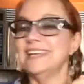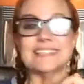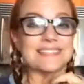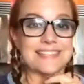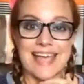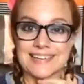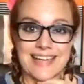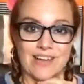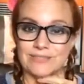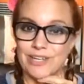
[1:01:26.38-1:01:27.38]
He is
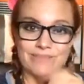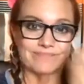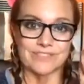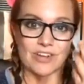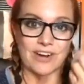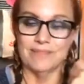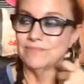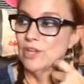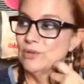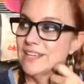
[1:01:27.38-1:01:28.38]
sacked out. No,
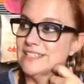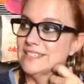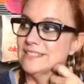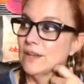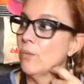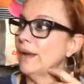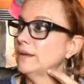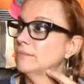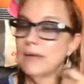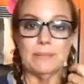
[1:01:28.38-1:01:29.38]
sorry. No Dusty. No,
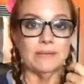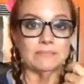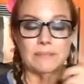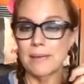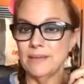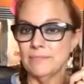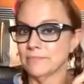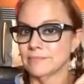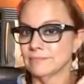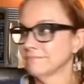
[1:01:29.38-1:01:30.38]
wait. Maybe.
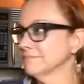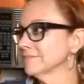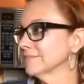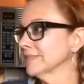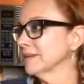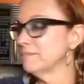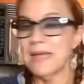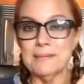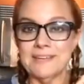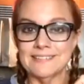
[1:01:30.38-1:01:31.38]
Maybe.
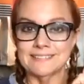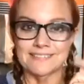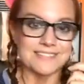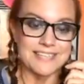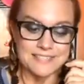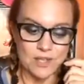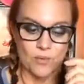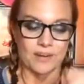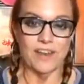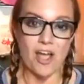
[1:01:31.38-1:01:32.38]
Maybe, because he's
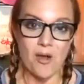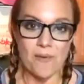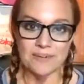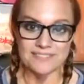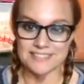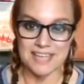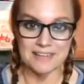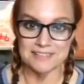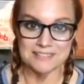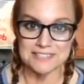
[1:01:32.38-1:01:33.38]
going, no, the,
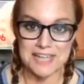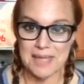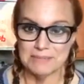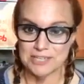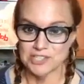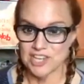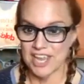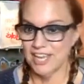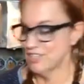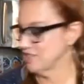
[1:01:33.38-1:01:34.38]
time the time didn't
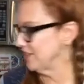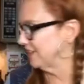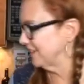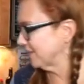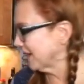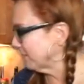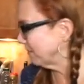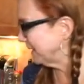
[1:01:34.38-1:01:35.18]
change. Okay,